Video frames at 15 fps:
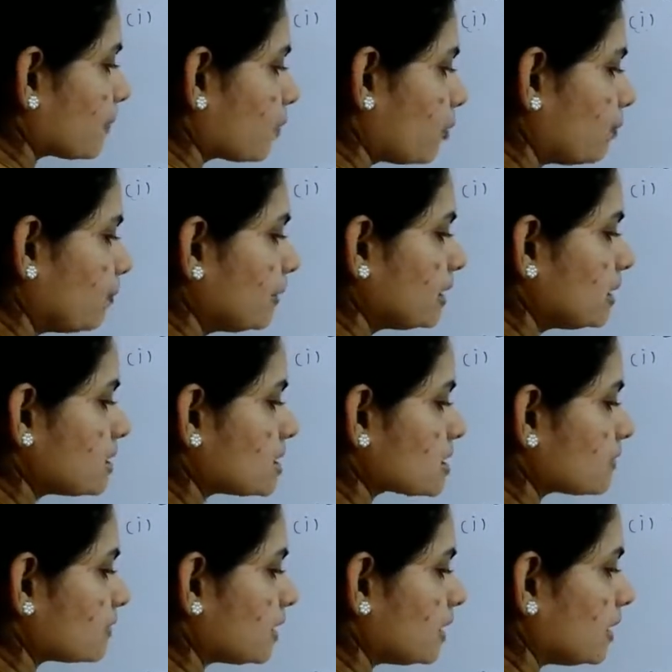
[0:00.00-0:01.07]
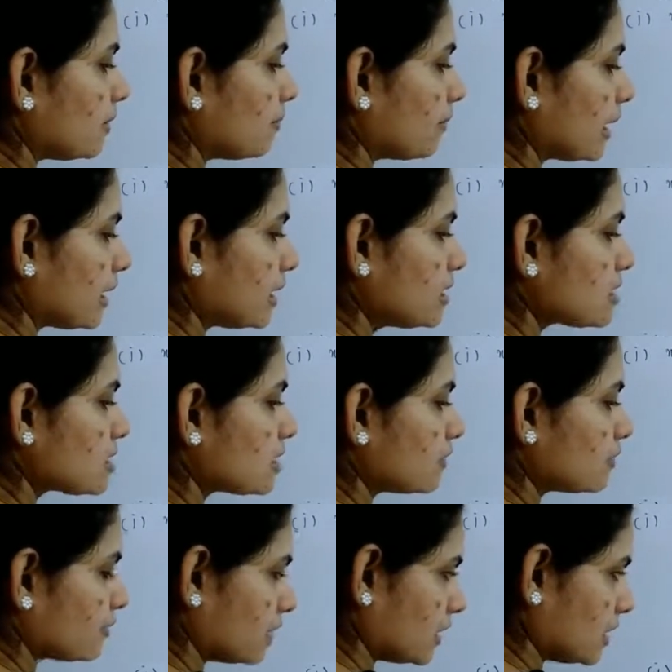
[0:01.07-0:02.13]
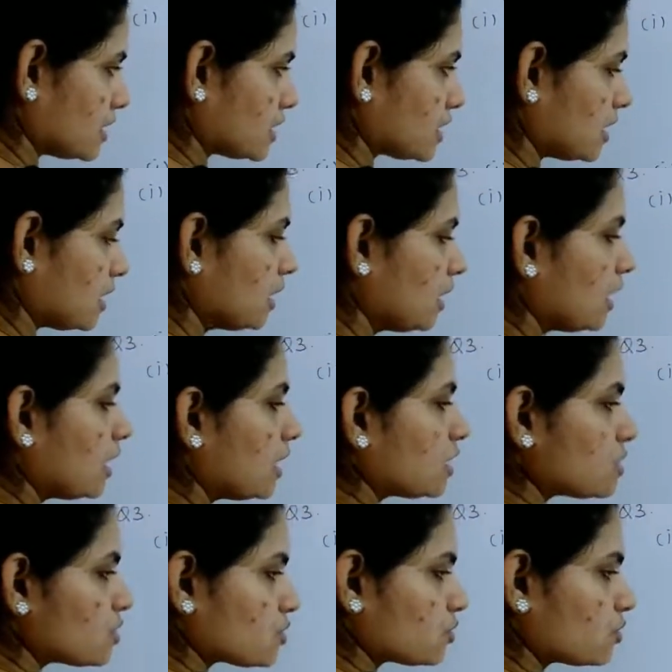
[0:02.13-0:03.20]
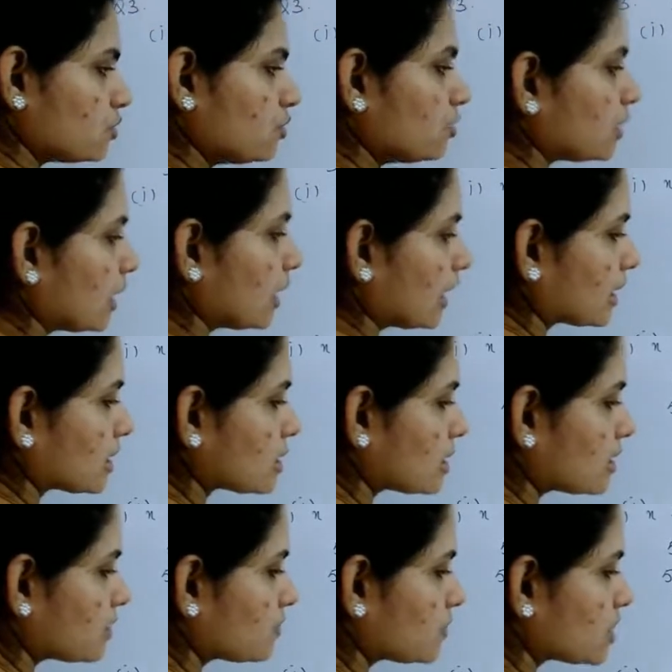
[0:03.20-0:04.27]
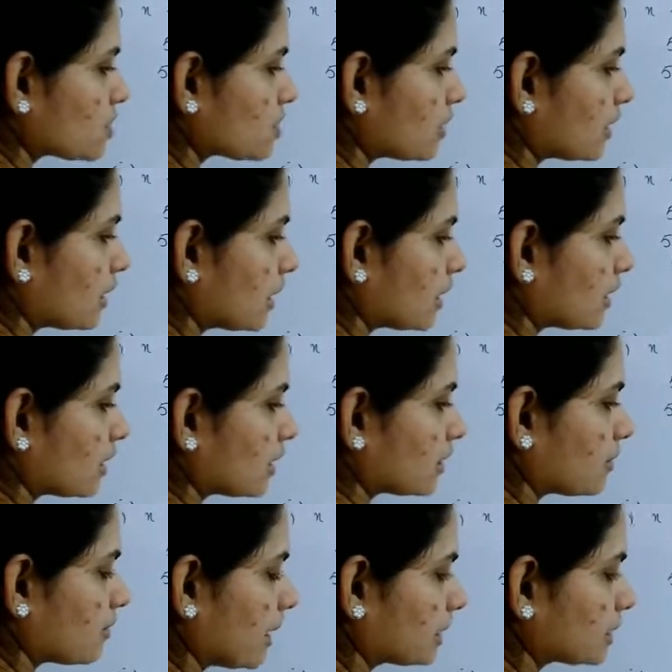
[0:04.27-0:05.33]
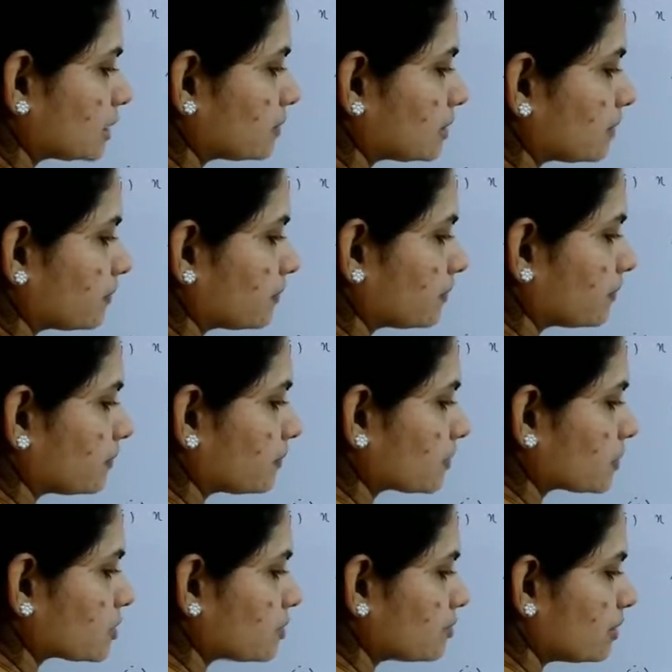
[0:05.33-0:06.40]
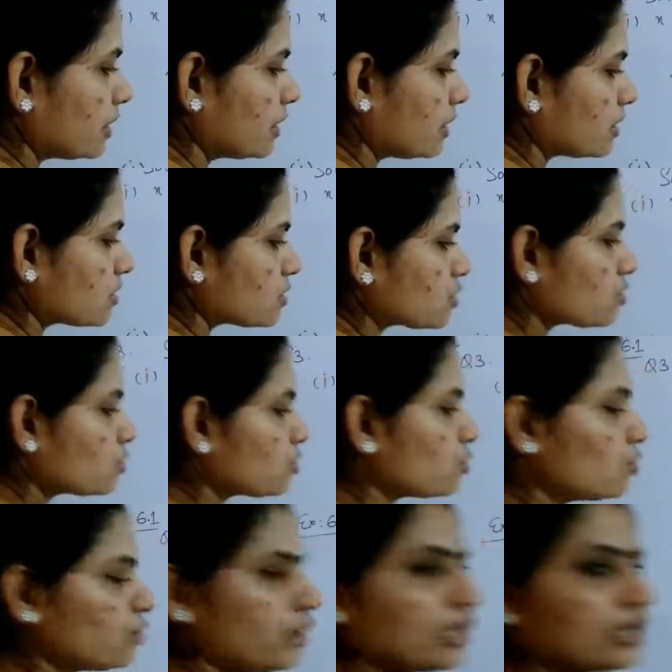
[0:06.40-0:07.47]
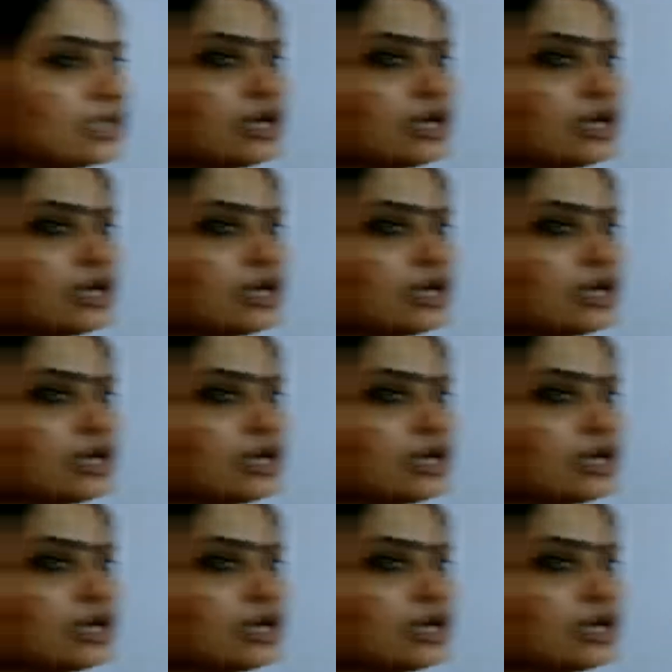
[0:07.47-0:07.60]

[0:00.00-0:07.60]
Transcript: open interval minus infinity to the extent which you are taking, the maximum should be 2 in